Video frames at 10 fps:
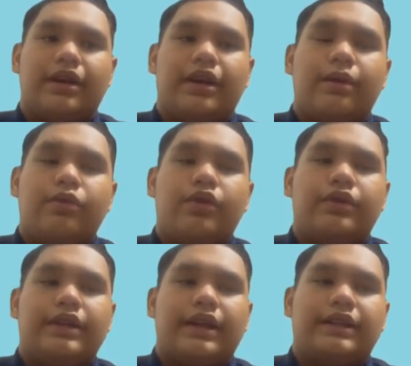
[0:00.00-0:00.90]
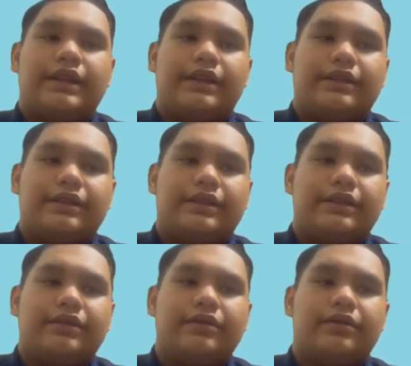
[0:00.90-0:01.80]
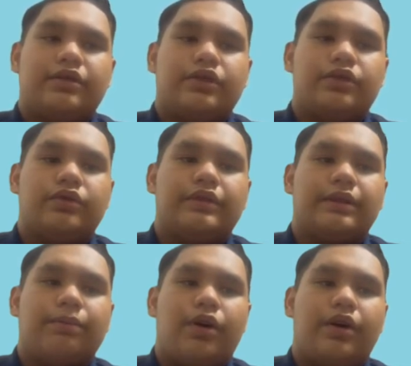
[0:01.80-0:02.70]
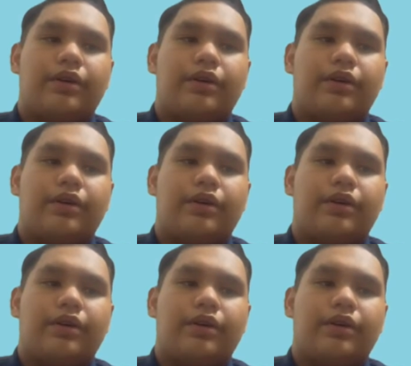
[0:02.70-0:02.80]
WOT architecture should support